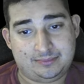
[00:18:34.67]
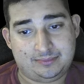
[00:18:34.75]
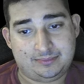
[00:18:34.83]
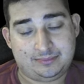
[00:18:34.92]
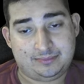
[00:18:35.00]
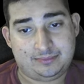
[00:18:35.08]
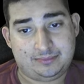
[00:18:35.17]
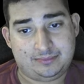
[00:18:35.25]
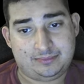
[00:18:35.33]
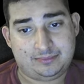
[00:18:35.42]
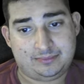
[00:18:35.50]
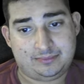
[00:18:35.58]

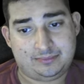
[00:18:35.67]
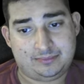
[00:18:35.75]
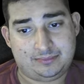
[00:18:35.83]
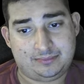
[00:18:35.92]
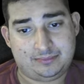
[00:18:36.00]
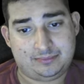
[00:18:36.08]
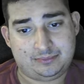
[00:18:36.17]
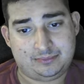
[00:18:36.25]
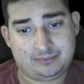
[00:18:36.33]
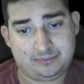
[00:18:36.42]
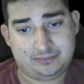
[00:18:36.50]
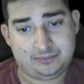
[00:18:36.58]

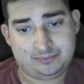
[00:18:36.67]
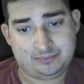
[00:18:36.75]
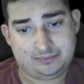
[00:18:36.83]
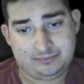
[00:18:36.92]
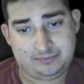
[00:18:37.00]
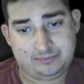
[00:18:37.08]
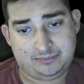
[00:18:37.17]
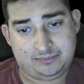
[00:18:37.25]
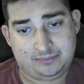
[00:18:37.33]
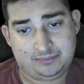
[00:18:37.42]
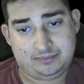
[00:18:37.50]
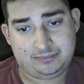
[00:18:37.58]

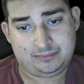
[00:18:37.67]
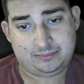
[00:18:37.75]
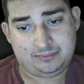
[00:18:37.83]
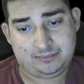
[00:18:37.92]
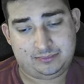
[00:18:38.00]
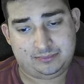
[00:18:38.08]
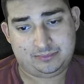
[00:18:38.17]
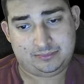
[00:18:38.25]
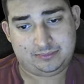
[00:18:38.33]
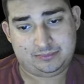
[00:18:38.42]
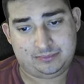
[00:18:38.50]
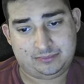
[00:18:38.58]

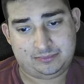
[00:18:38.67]
The person shown says nothing.